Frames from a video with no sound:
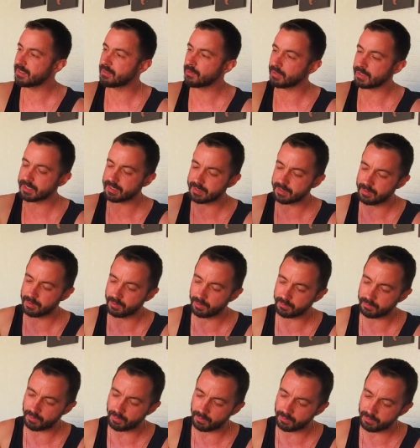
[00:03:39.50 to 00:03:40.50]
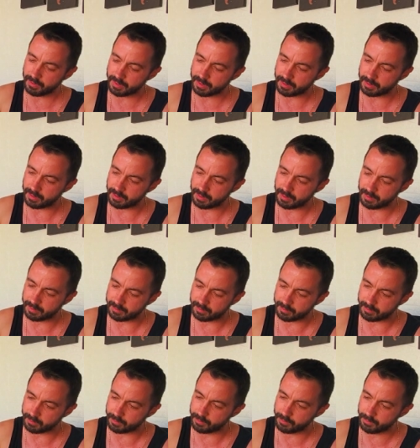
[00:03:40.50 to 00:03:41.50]
As you can see, not only
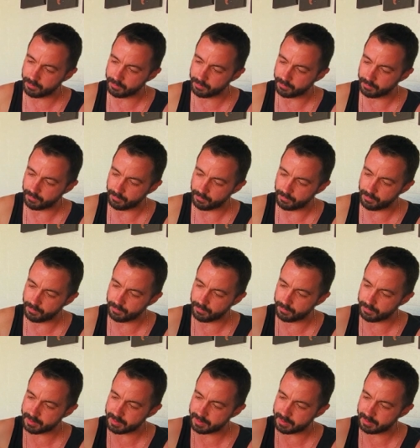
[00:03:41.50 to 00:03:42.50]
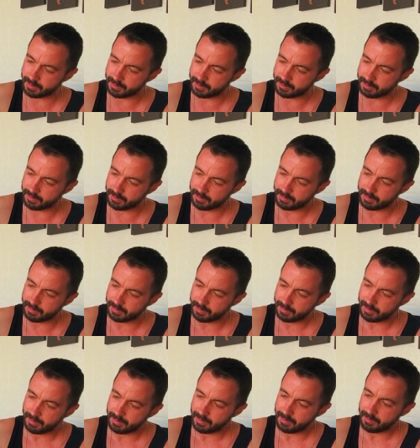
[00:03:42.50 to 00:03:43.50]
it grew roots,
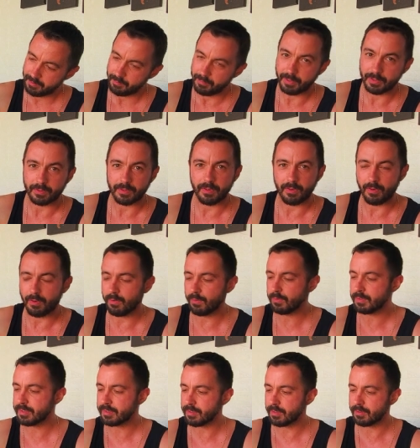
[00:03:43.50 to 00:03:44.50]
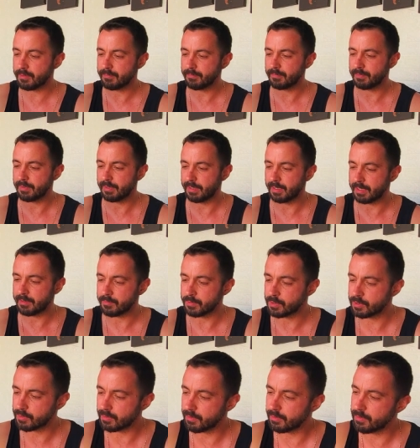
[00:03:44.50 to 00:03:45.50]
but also, let
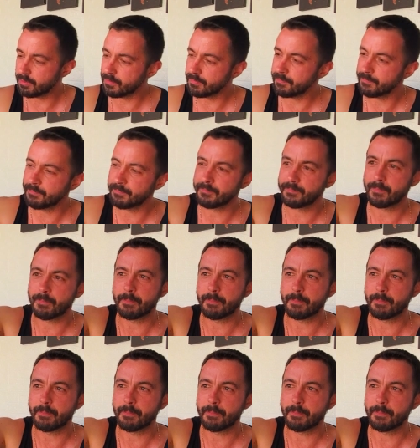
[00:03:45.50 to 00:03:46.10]
me show you,